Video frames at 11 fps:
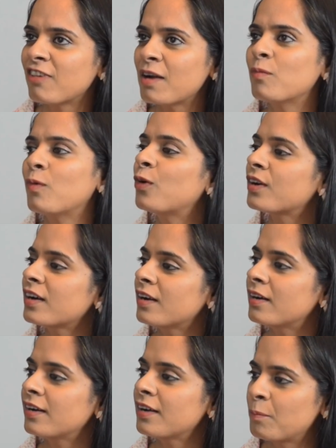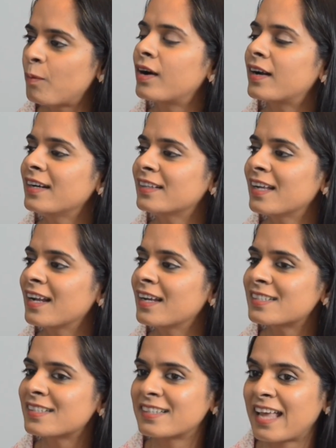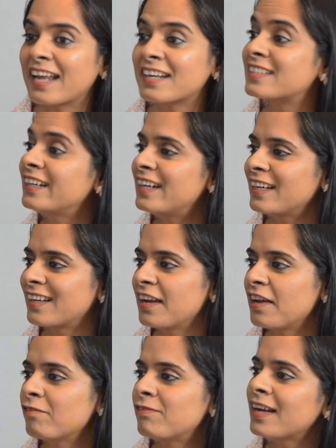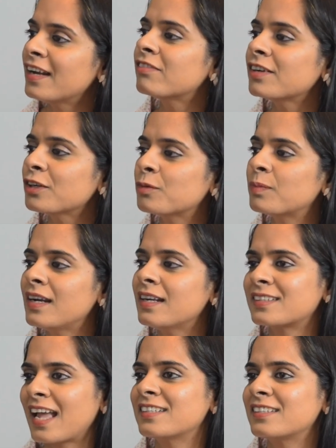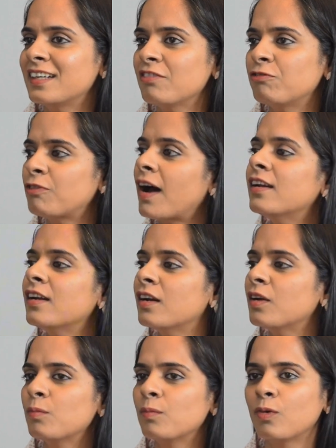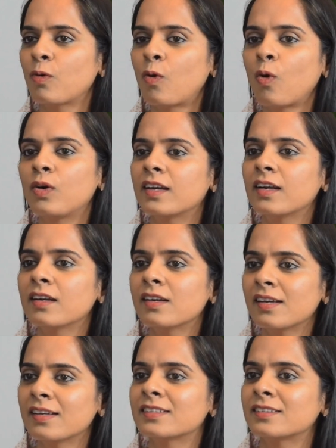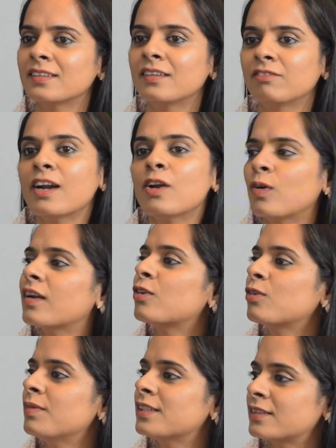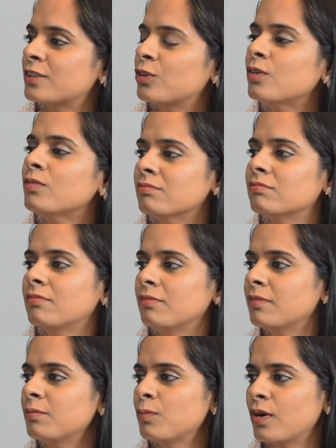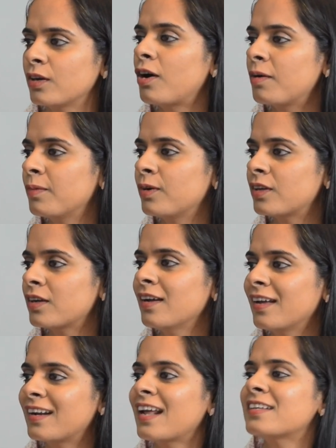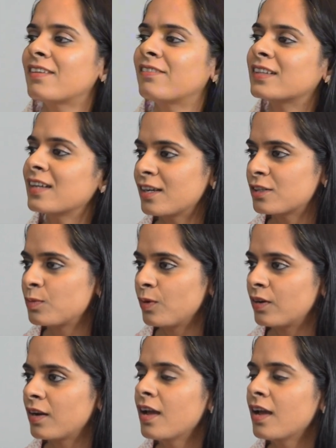one more important thing is scarcity. Whenever you build scarcity, one hotel room is not booked. Rest everything is booked.